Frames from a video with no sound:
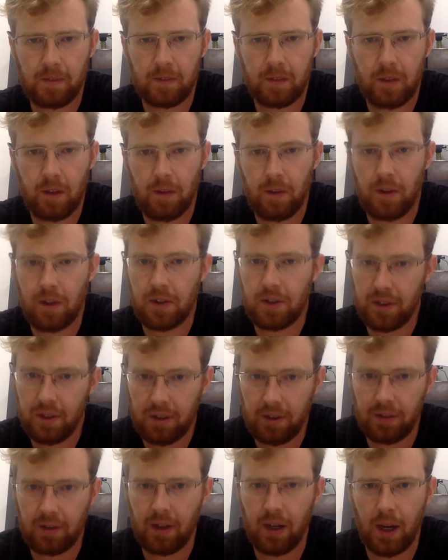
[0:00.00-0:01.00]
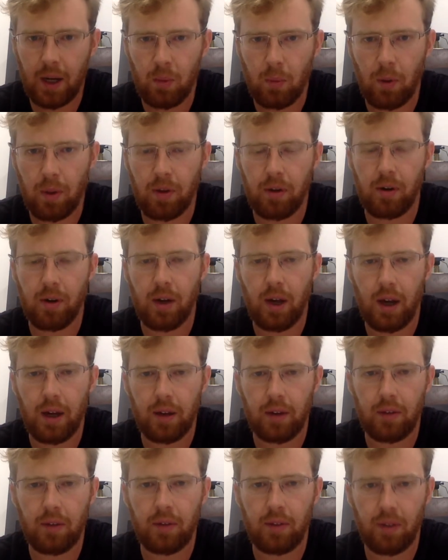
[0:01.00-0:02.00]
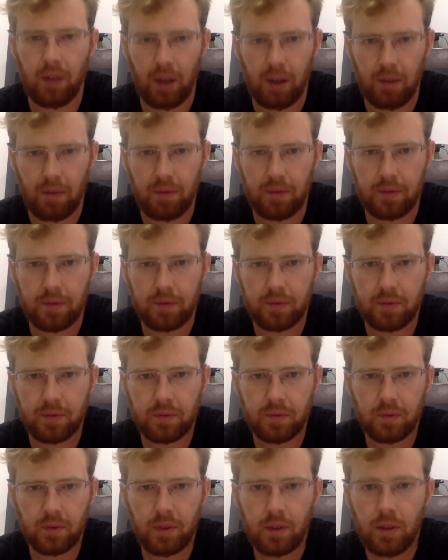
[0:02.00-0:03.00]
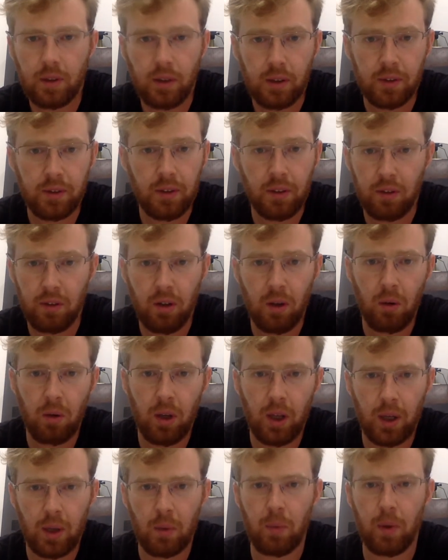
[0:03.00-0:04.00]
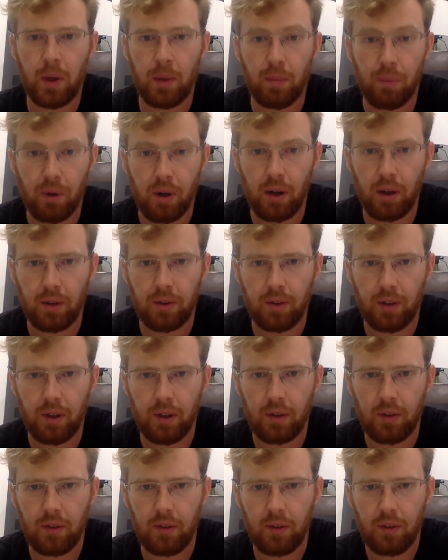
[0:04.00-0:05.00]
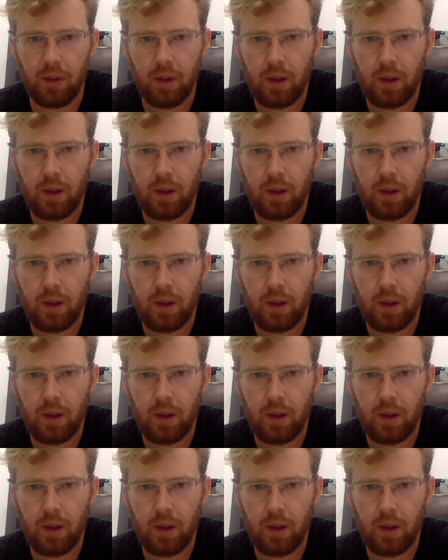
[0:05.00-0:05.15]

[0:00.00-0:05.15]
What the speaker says: eventually decide whether or not it's safe. This is no lightweight process.